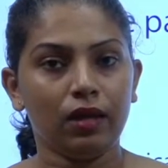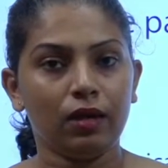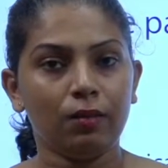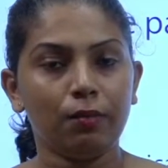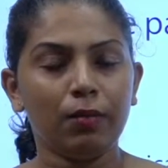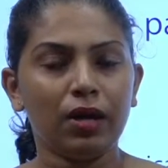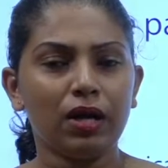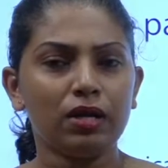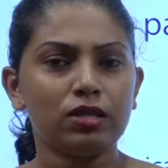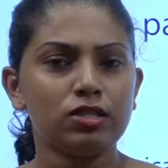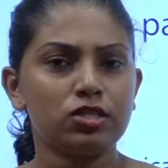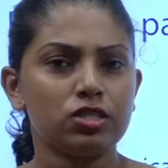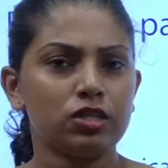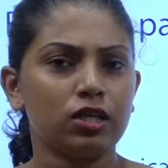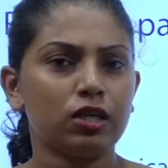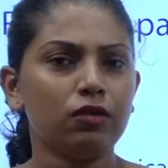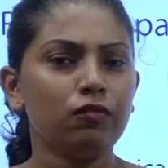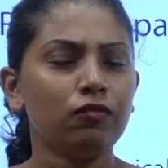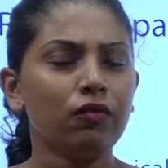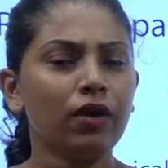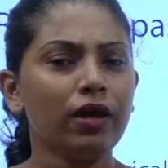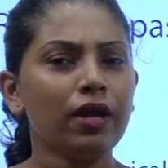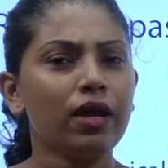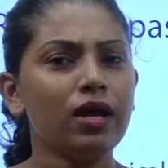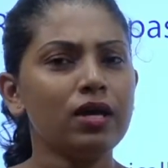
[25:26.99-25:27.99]
But if
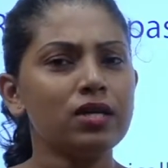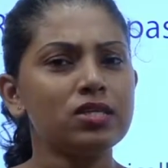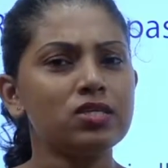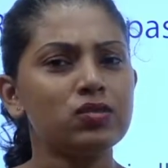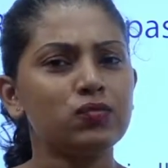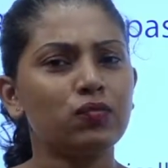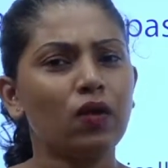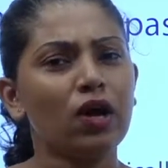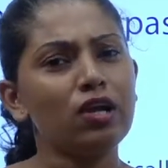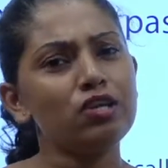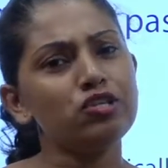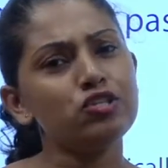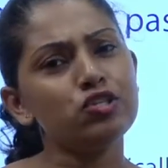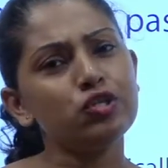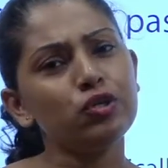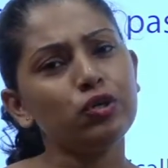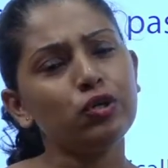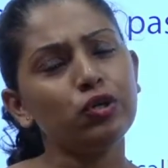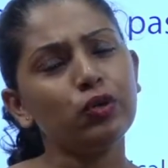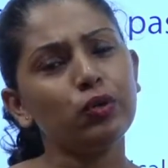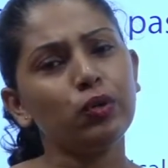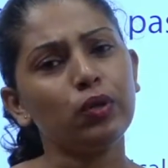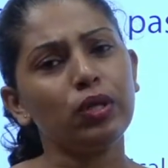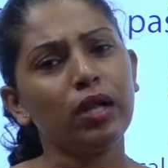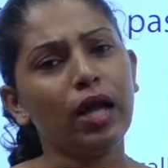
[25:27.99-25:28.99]
I ask, what do
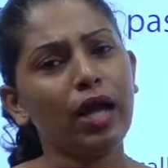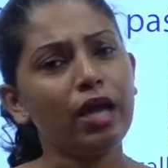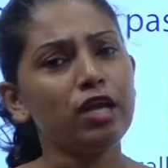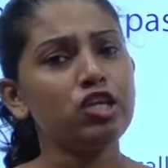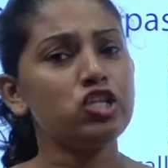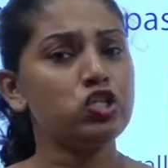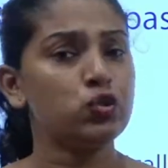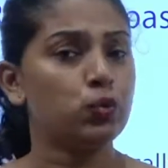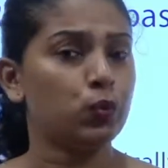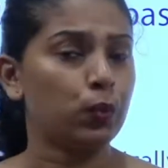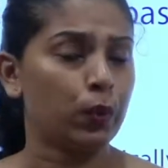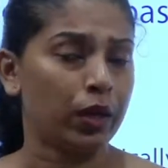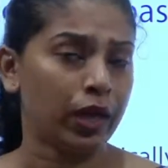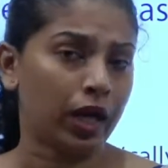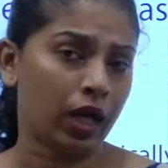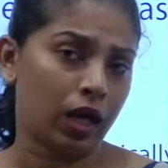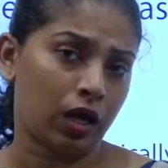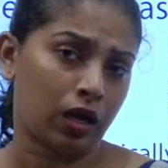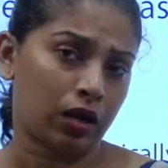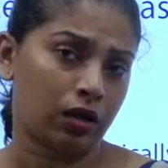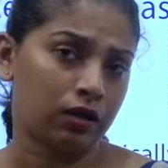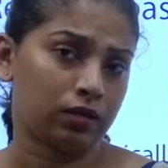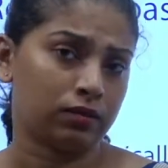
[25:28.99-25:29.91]
you like to wear?